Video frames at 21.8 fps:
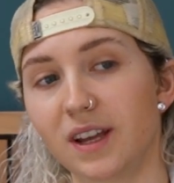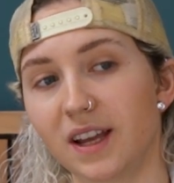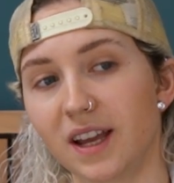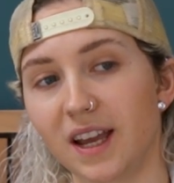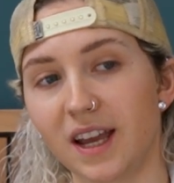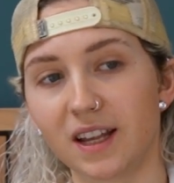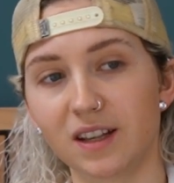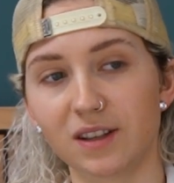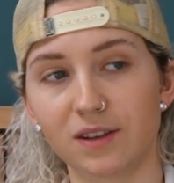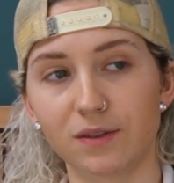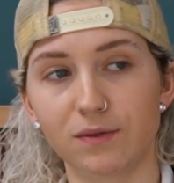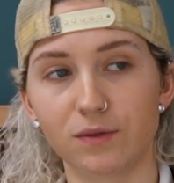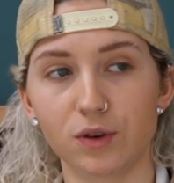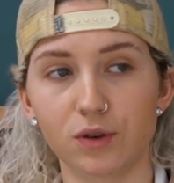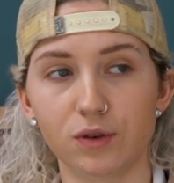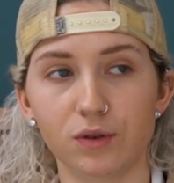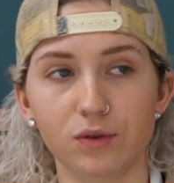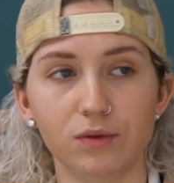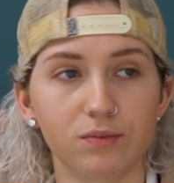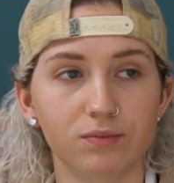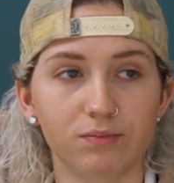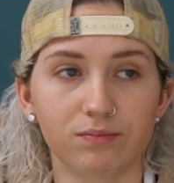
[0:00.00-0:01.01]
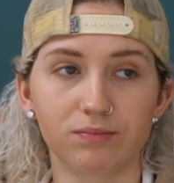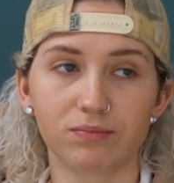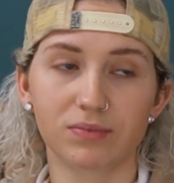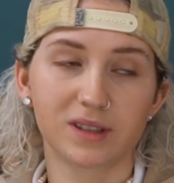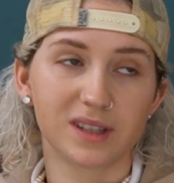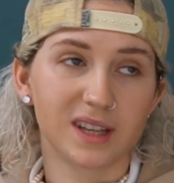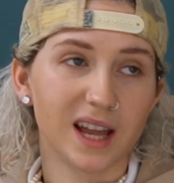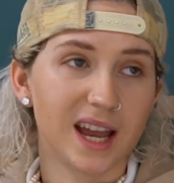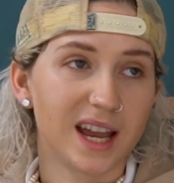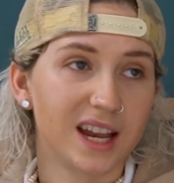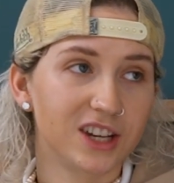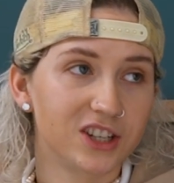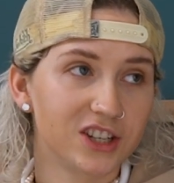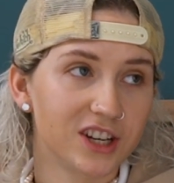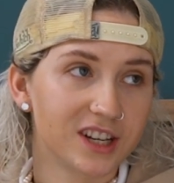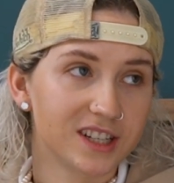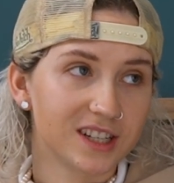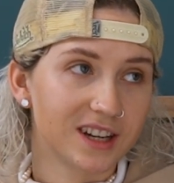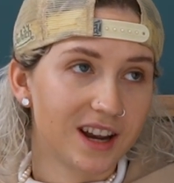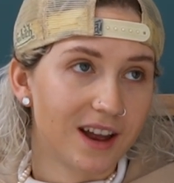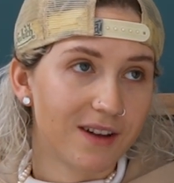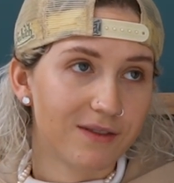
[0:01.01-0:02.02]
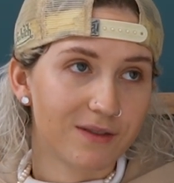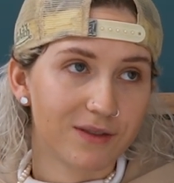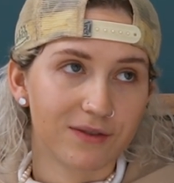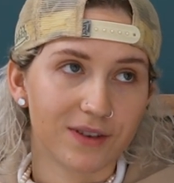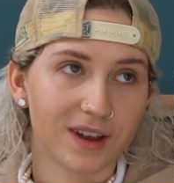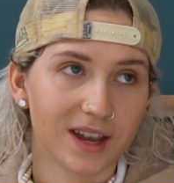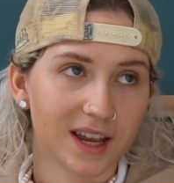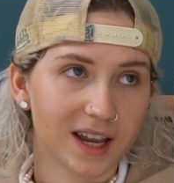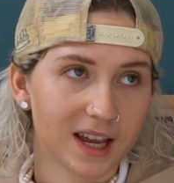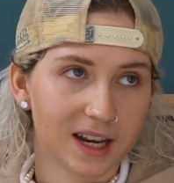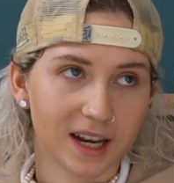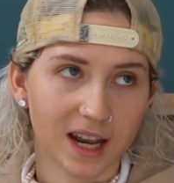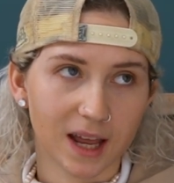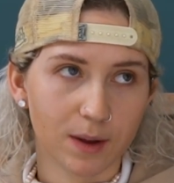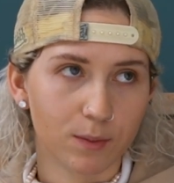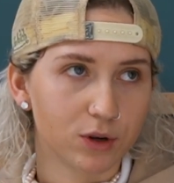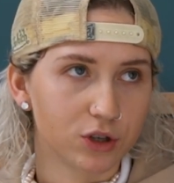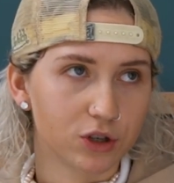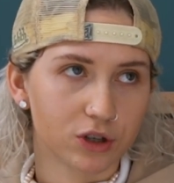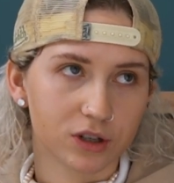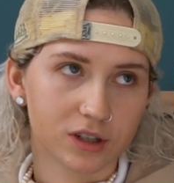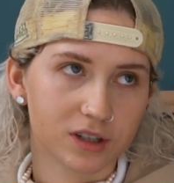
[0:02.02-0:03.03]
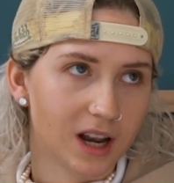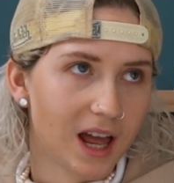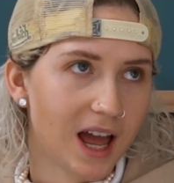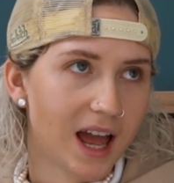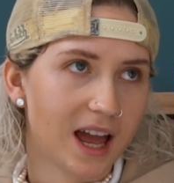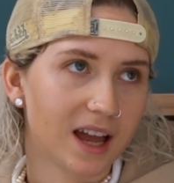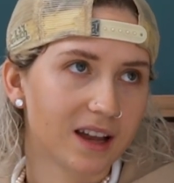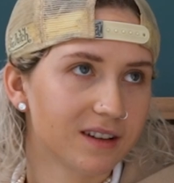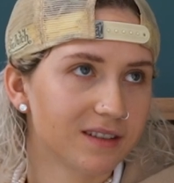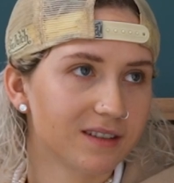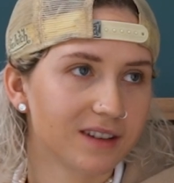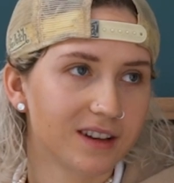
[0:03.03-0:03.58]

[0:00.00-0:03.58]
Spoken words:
interview stages and everything, and they were just like,